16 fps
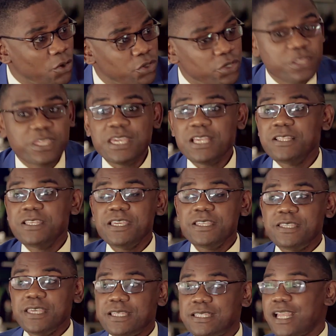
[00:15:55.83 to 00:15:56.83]
Even
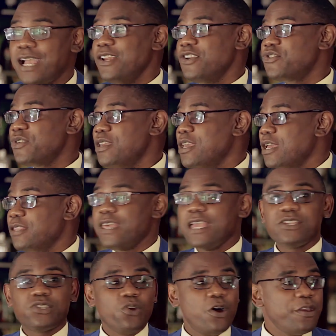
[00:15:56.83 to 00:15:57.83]
in this country, there
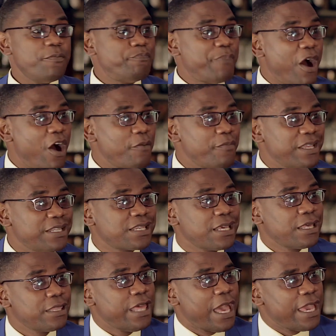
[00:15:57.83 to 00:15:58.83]
is no empowerment,
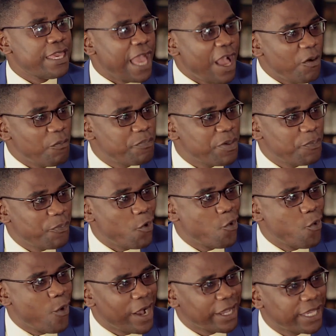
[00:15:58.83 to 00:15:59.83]
there are young people who are